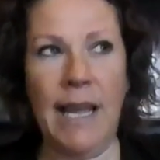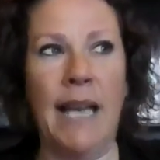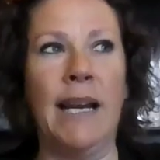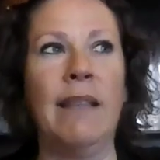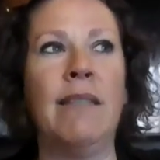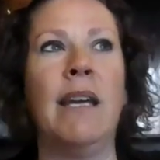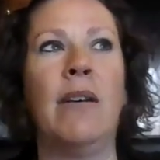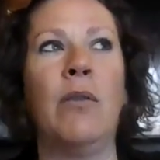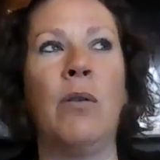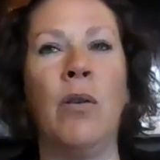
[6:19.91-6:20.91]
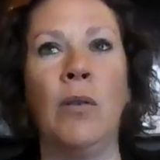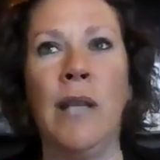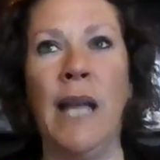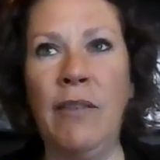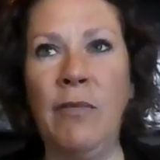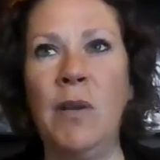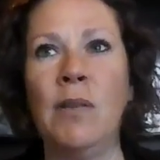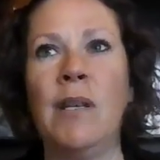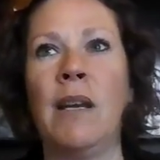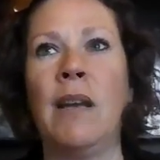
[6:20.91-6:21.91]
And I think live
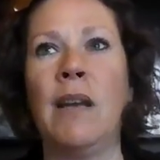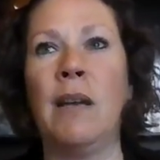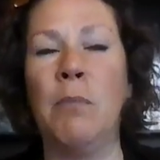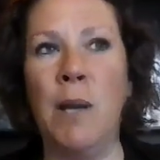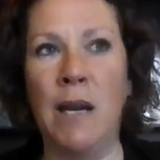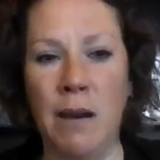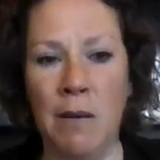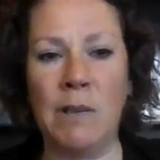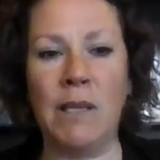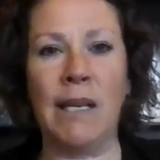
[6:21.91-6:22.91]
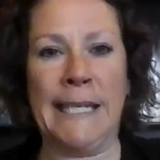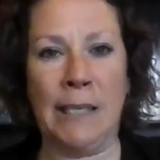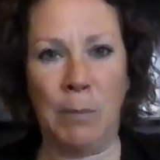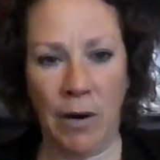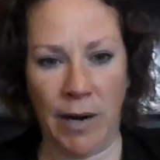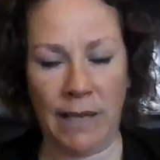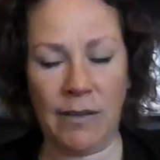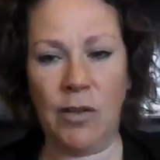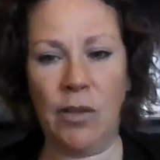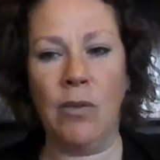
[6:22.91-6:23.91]
music becomes an
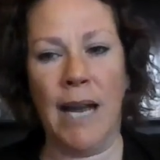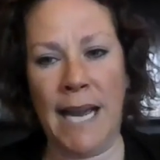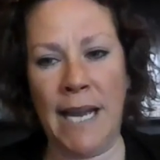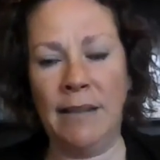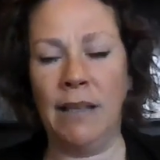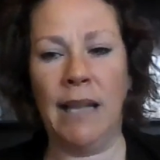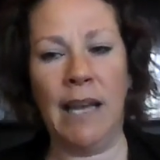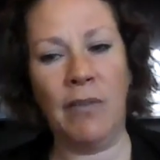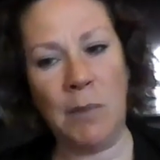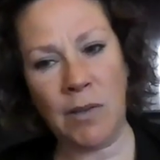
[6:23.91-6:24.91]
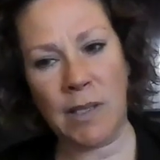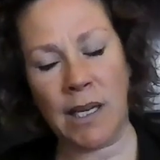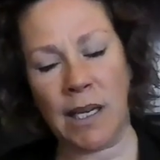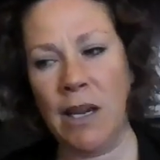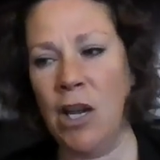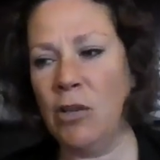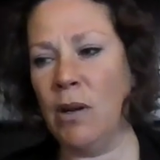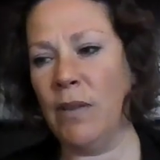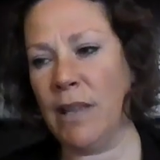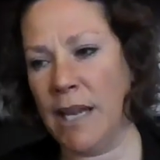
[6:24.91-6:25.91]
experience. So you add the live music
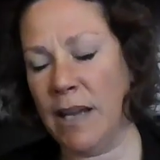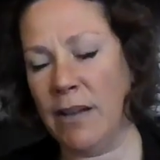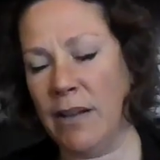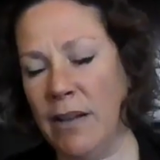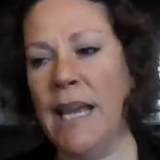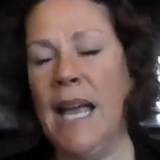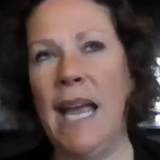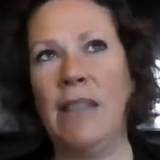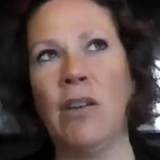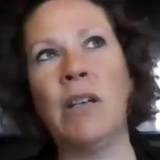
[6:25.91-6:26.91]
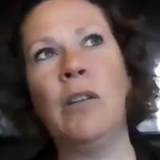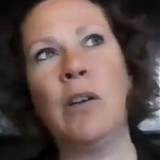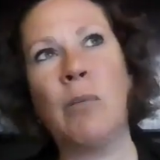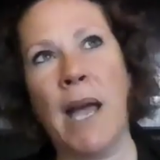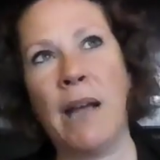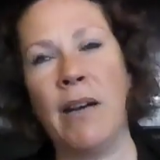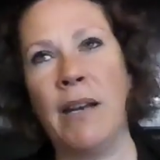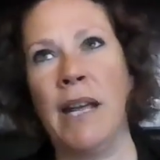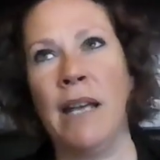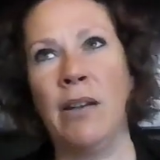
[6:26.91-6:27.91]
to everything else, and they're going to look back
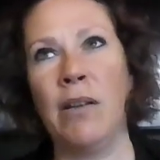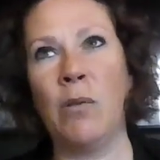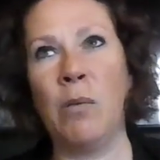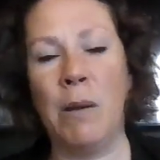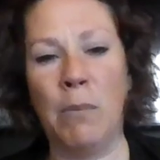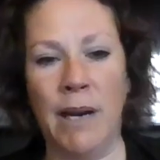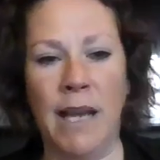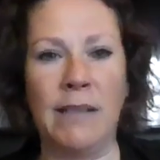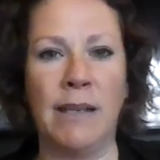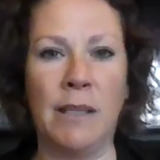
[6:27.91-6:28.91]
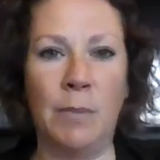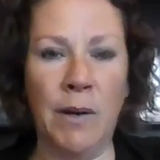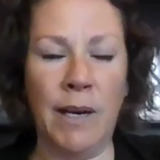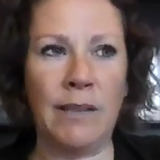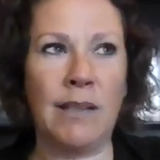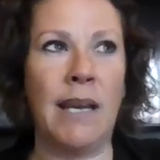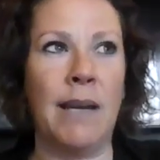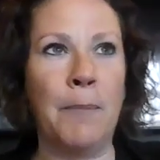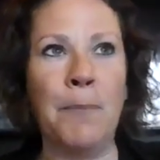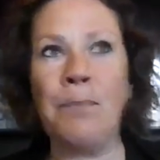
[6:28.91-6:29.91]
on it and they're going to remember it as an experience
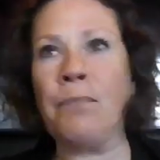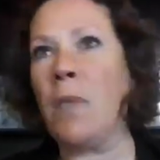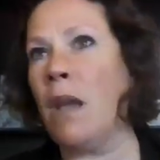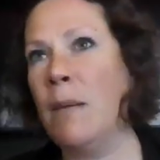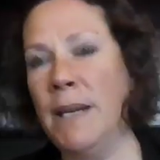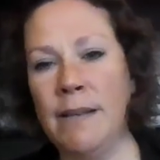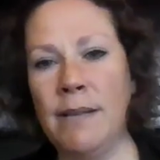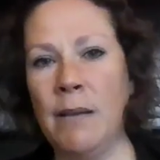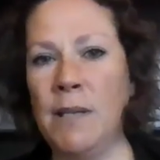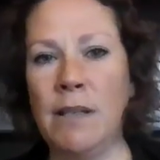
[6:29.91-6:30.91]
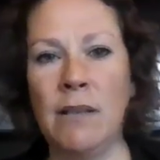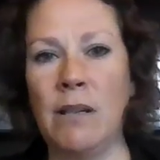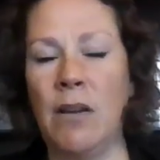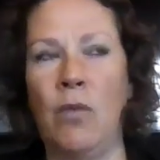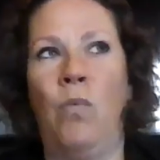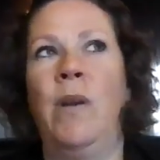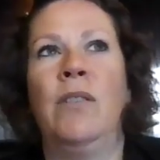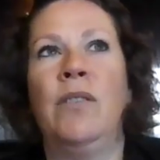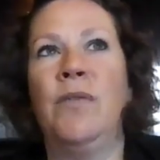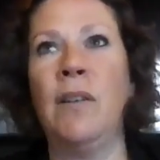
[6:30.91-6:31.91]
that, I mean, in some senses, we
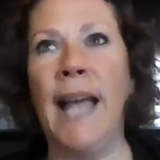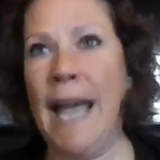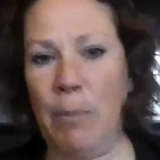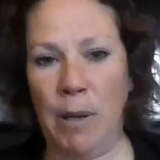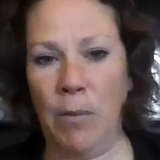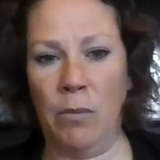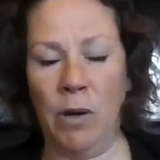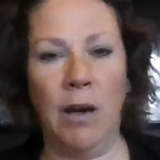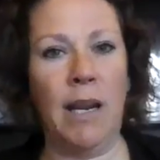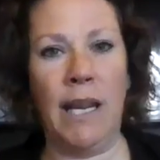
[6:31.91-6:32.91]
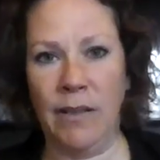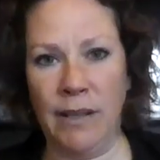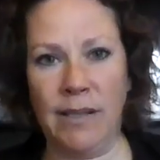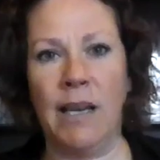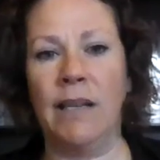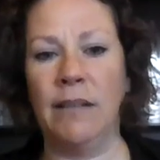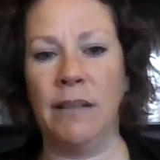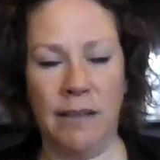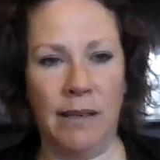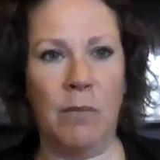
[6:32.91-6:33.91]
just feel happy when we're in the sun,
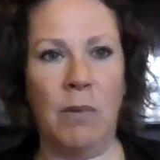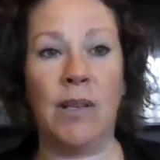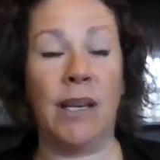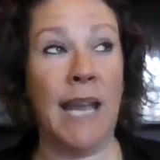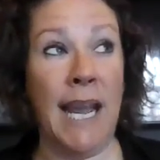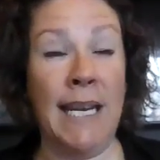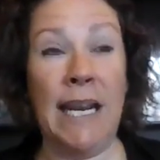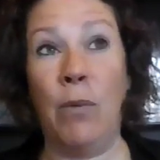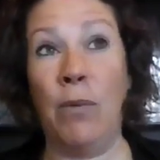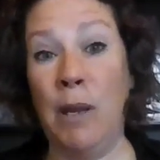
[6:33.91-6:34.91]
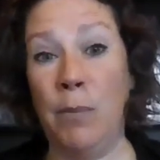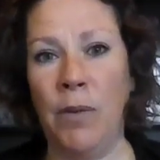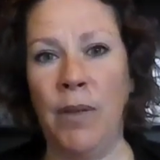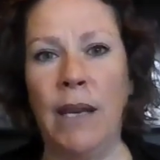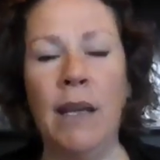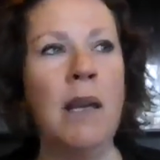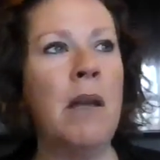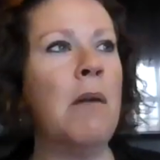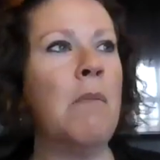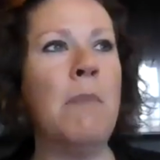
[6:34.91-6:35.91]
listening to music, hanging out with people that
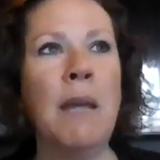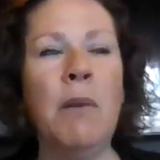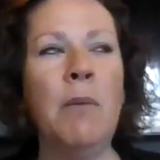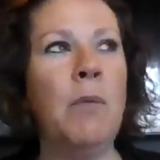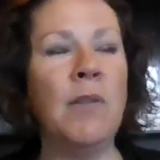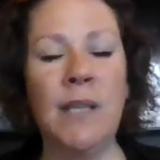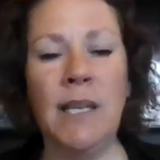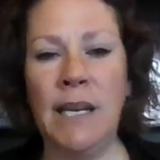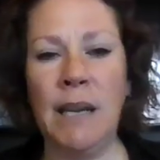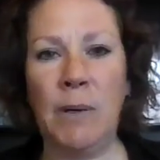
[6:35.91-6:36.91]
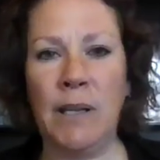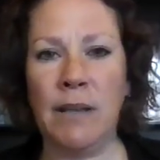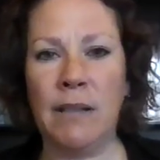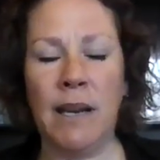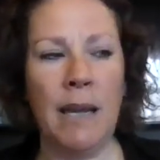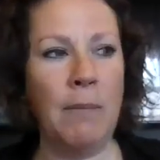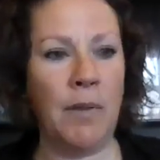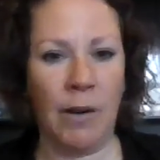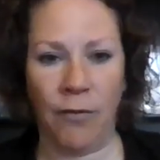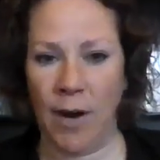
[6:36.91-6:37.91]
maybe we won't see again, but at the time
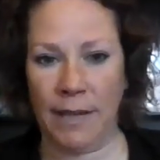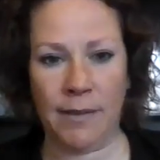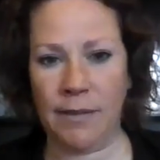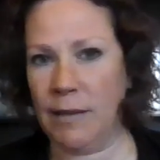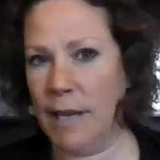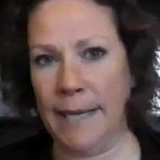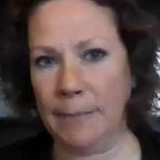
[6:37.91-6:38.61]
they're friends.